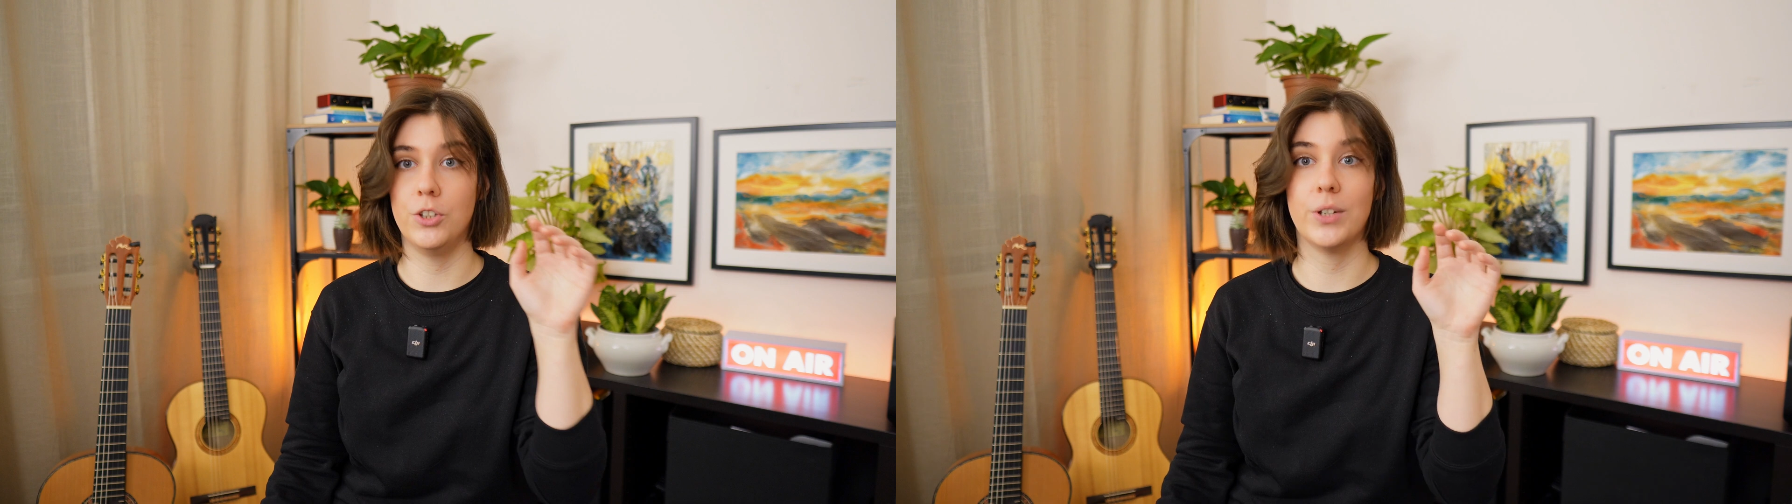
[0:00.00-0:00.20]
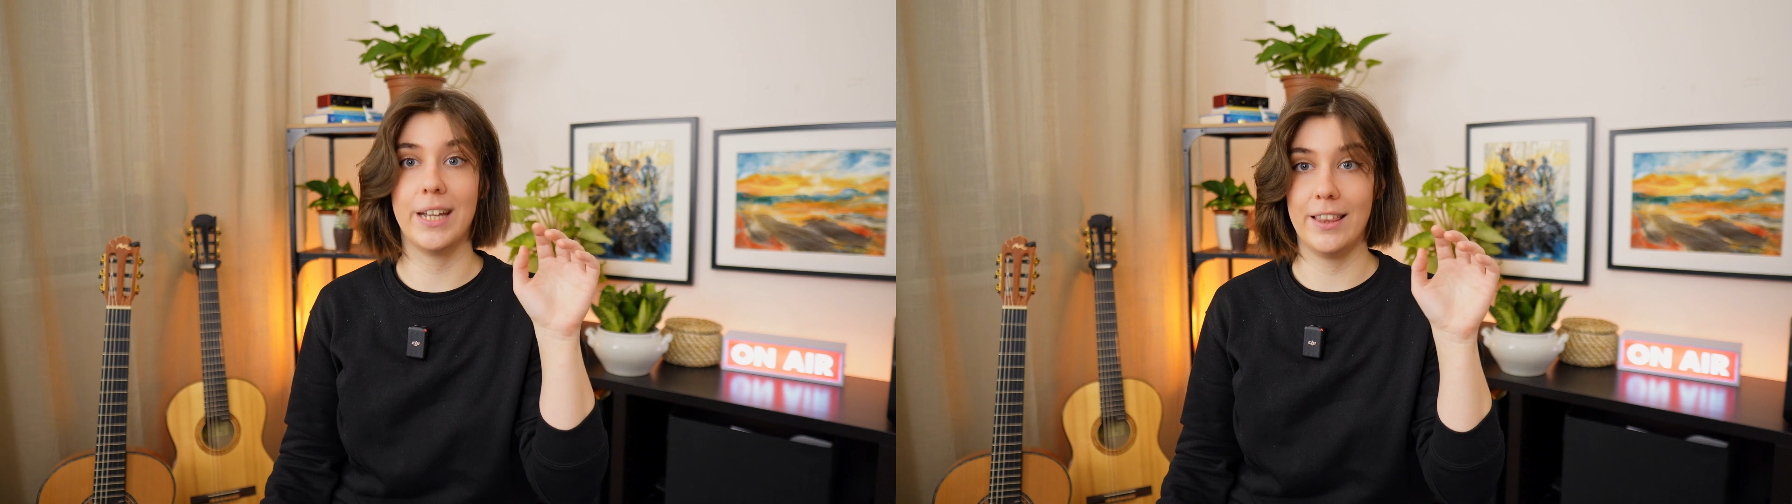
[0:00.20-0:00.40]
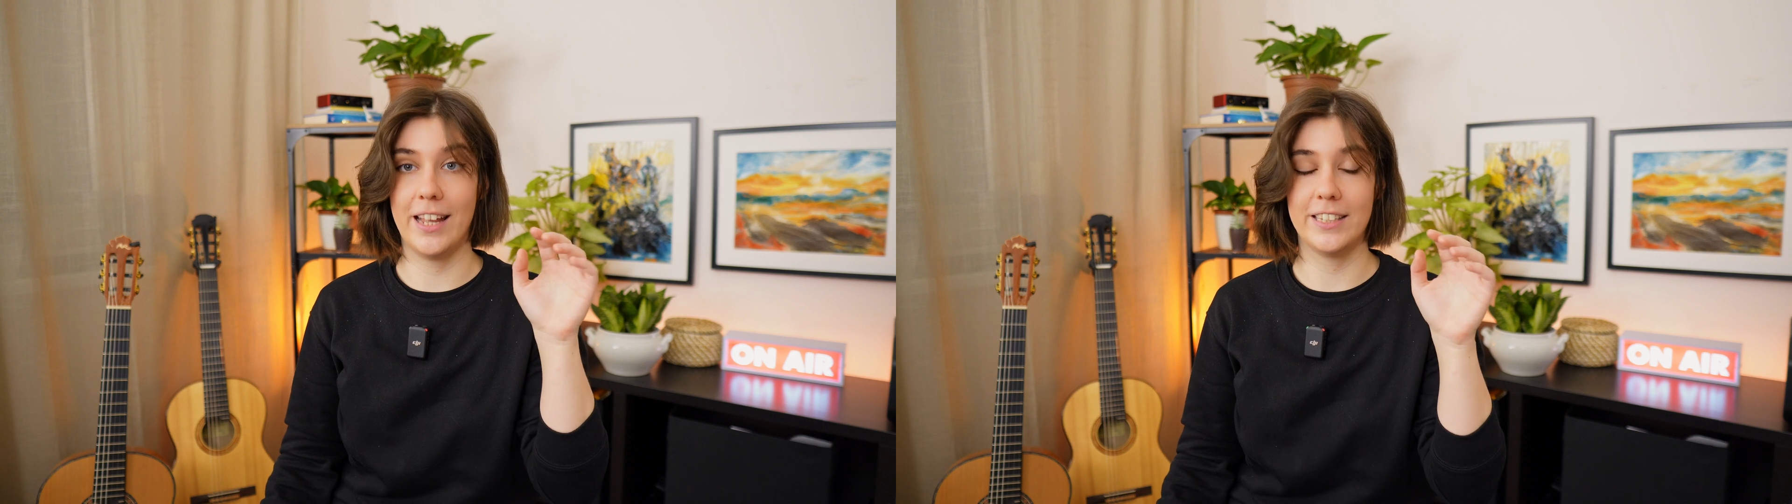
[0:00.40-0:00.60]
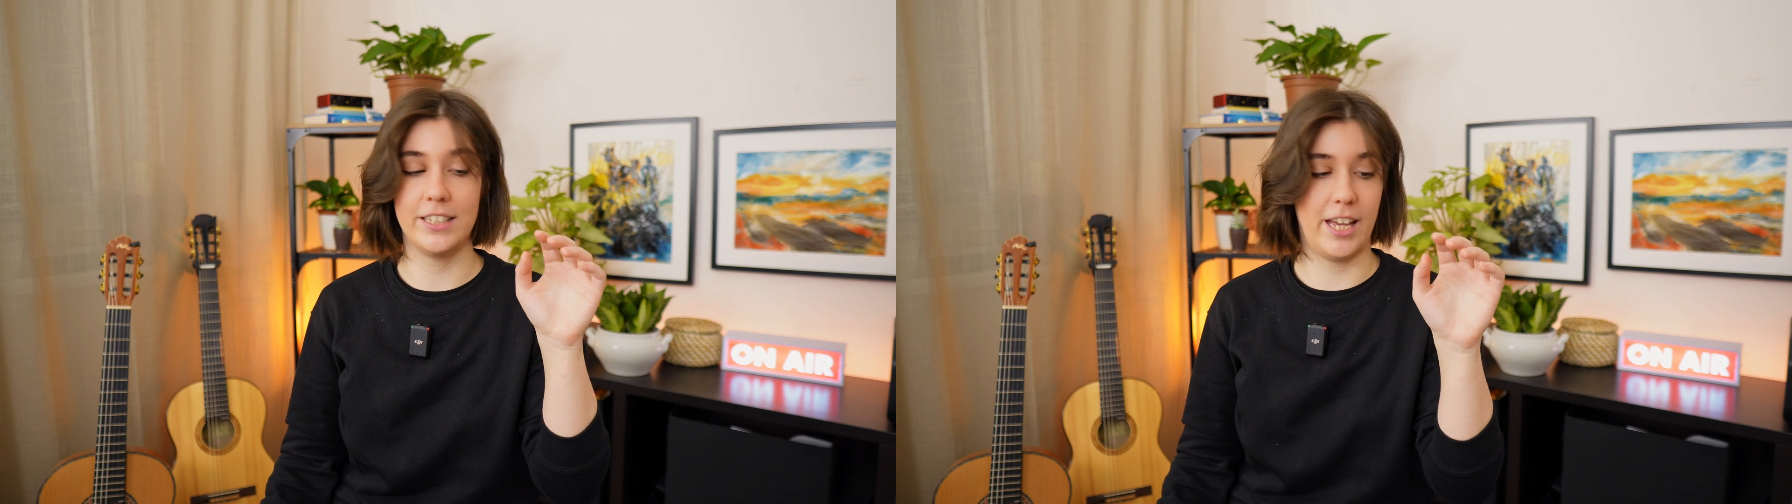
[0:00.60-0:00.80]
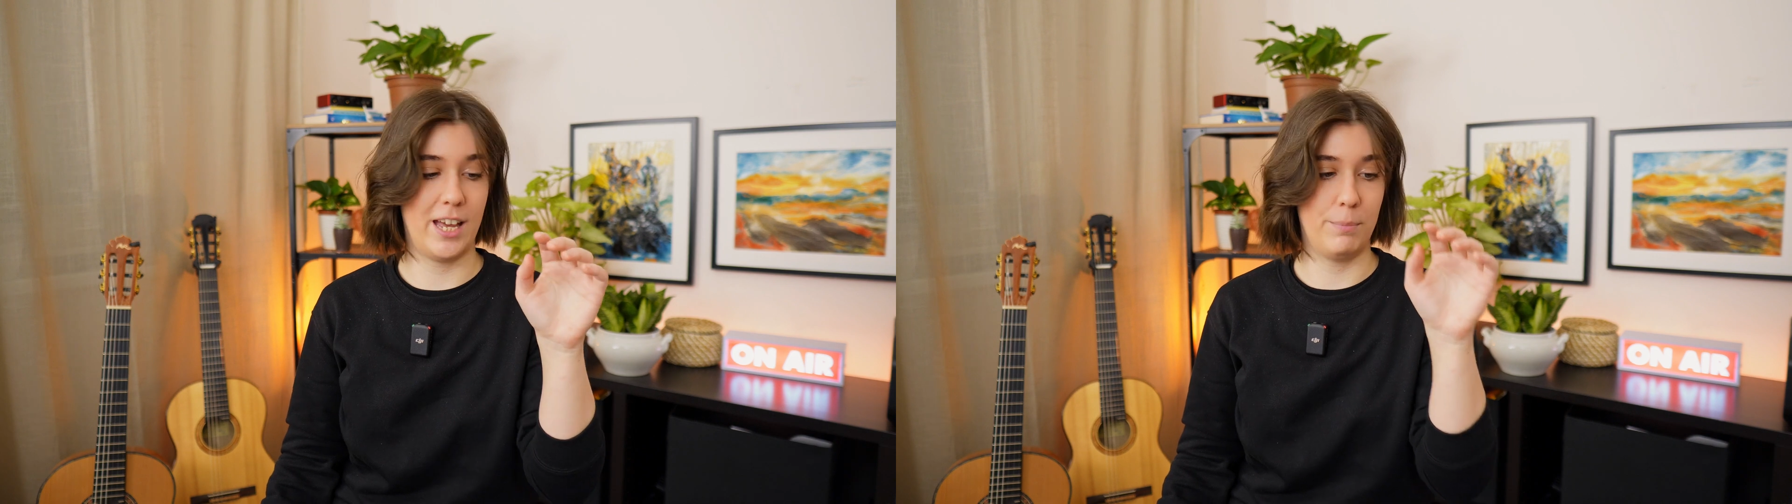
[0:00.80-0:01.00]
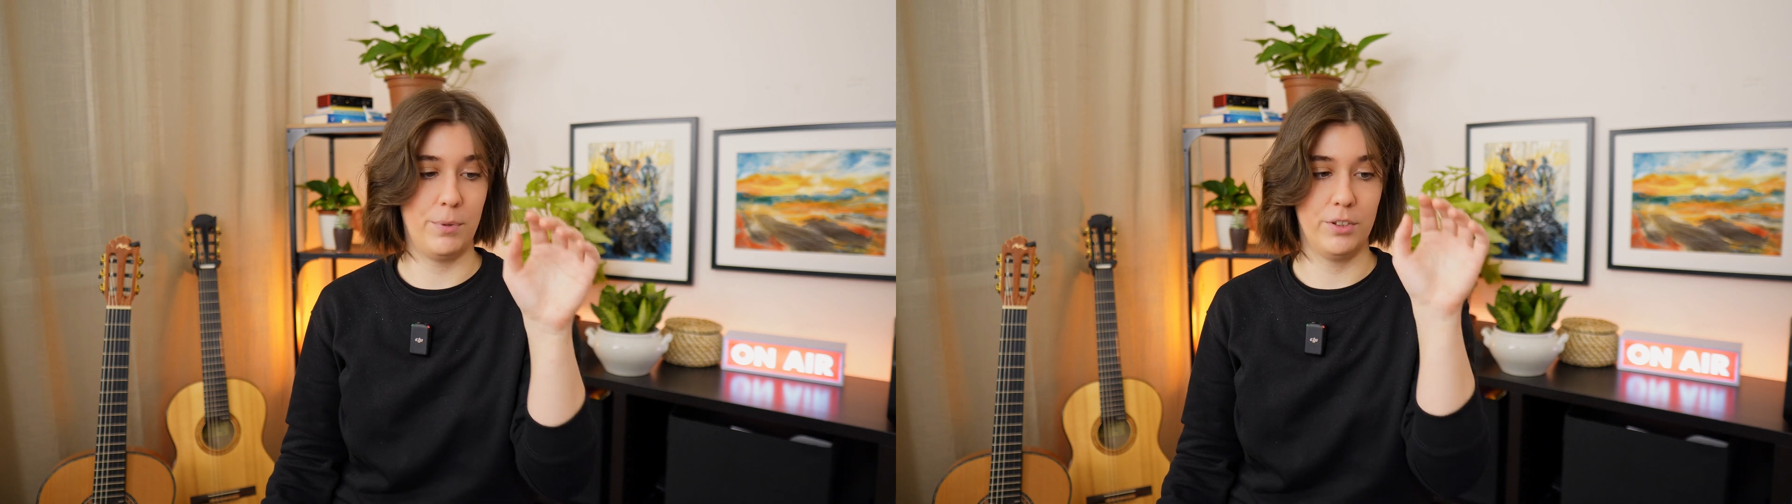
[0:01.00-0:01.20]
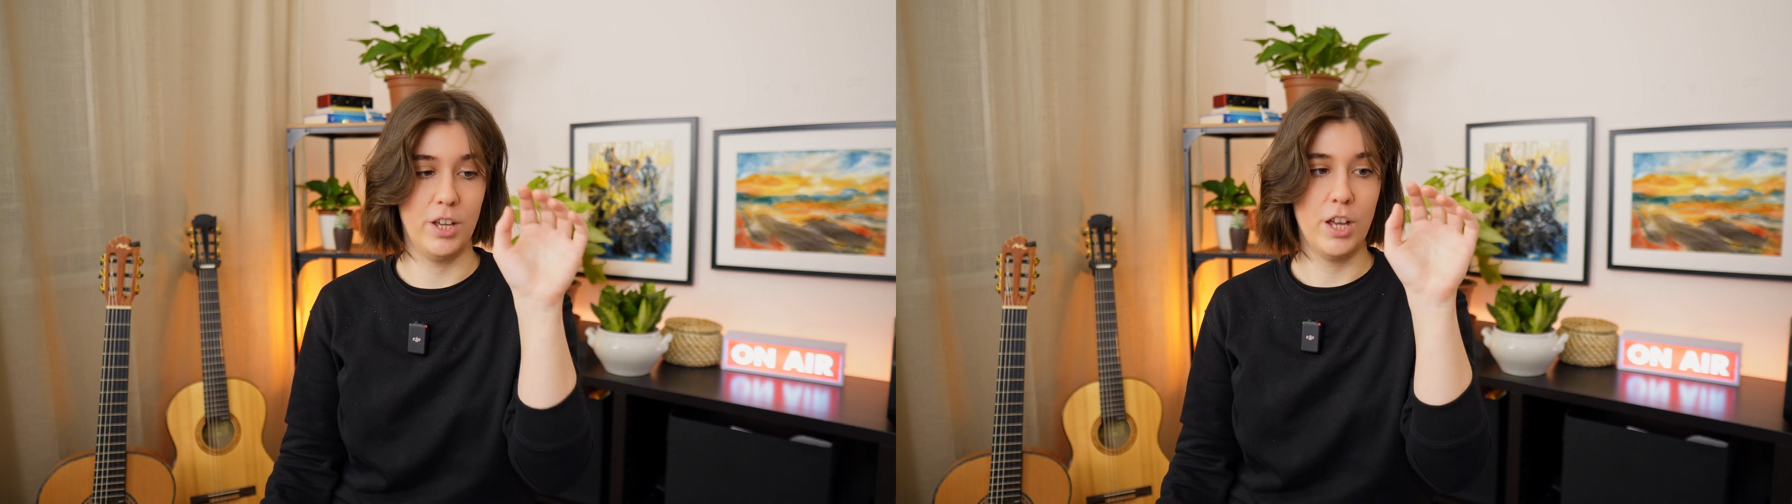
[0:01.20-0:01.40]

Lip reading: you can let it happen.